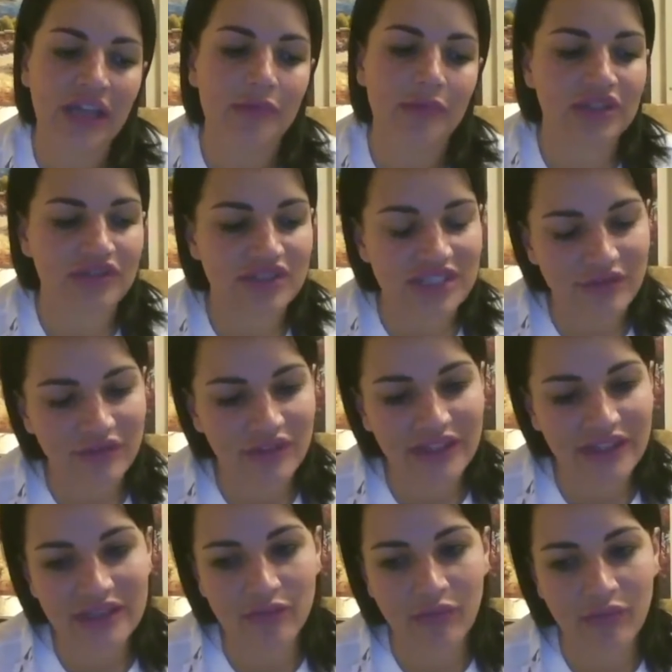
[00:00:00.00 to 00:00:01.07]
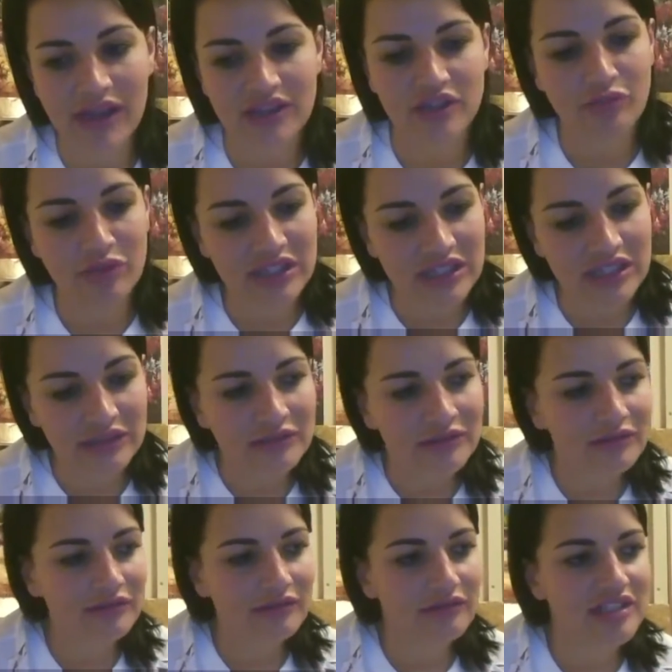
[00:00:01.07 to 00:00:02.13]
There's definitely a way. You begin
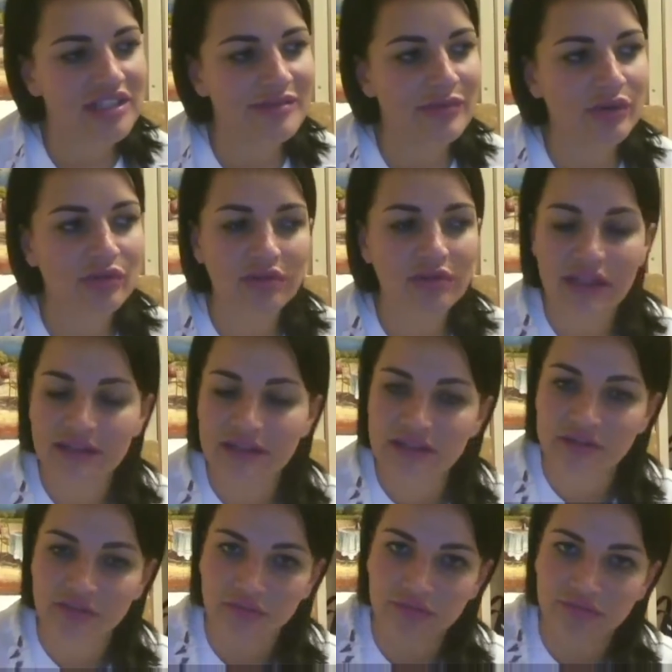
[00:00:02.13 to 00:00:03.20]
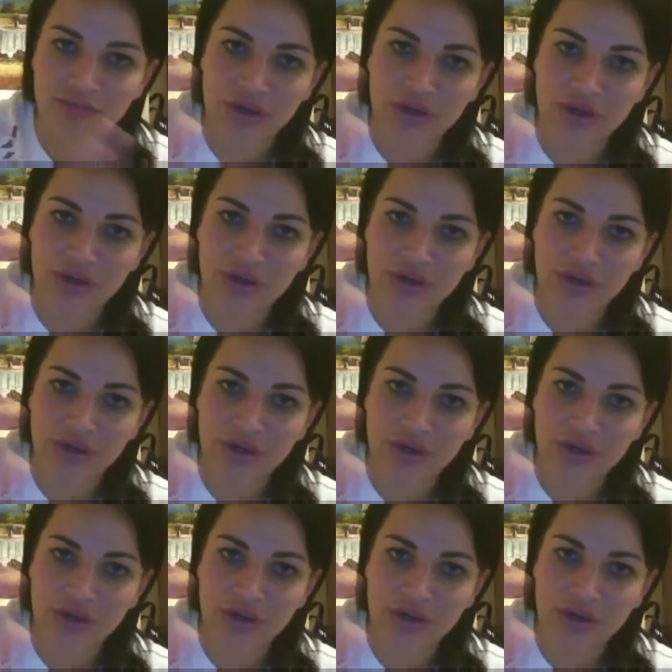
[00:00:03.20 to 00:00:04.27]
small and then you work your way
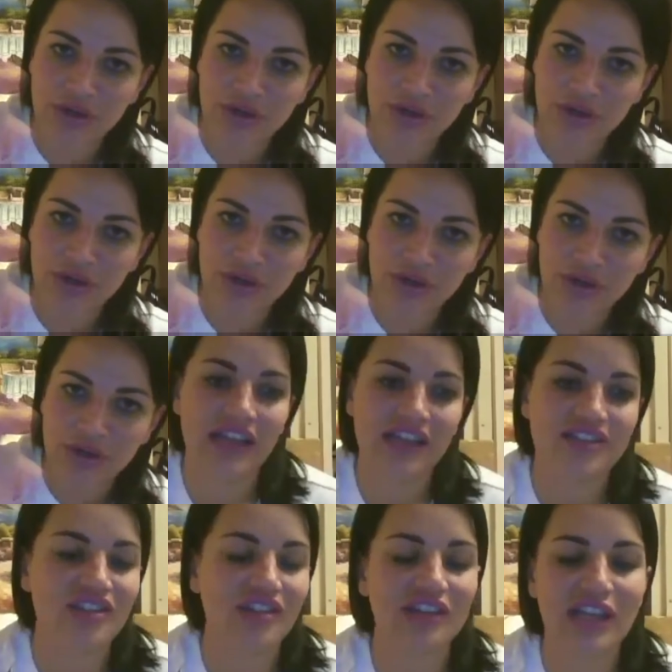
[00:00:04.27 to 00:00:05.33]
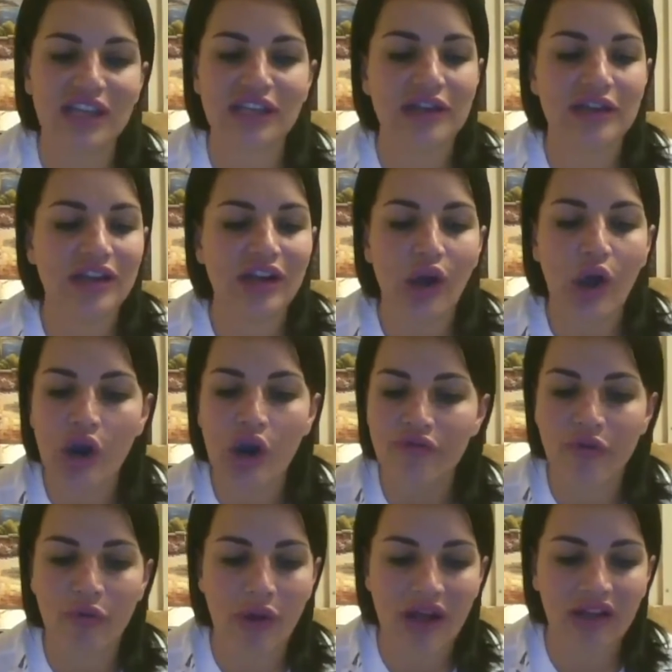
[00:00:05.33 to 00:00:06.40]
through it, you know? It's not like
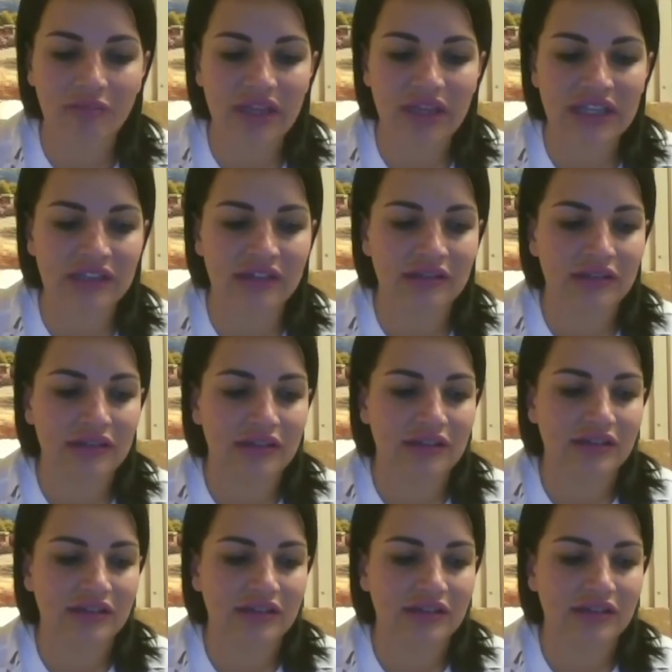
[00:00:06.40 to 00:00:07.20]
overwhelming.